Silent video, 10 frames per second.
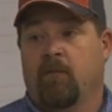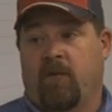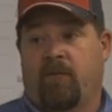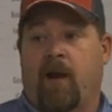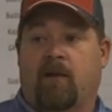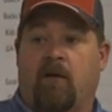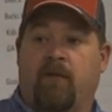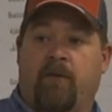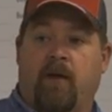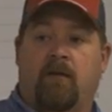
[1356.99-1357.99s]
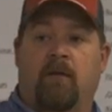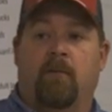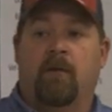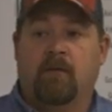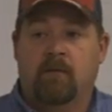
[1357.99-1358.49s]
We've backed off that
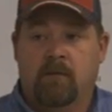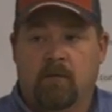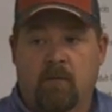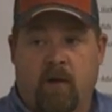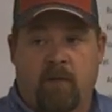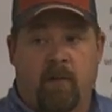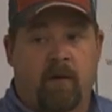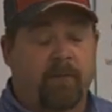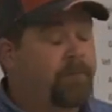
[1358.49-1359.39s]
number quite a bit.